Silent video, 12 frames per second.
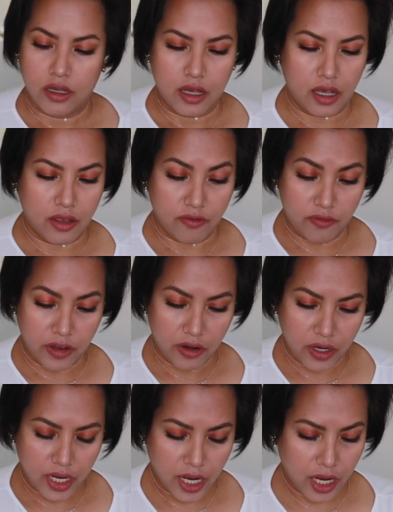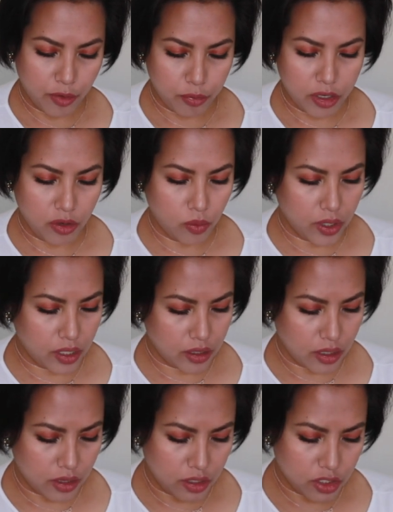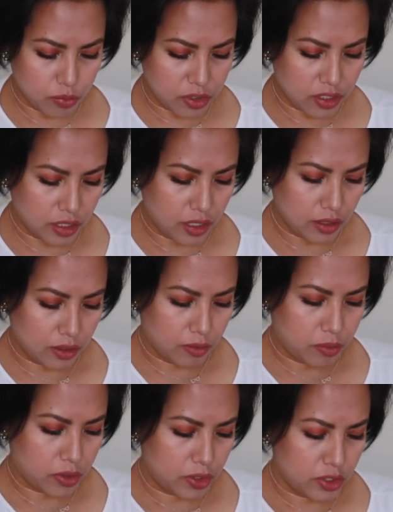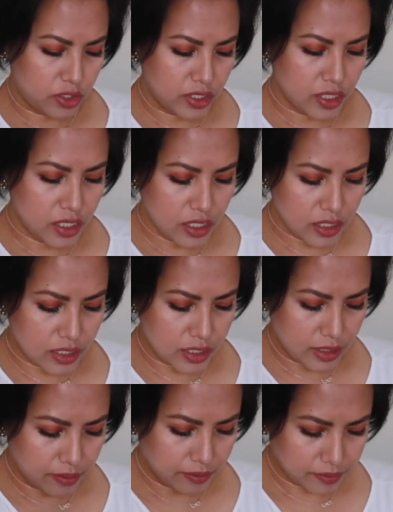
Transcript: I am very happy with this particular purchase.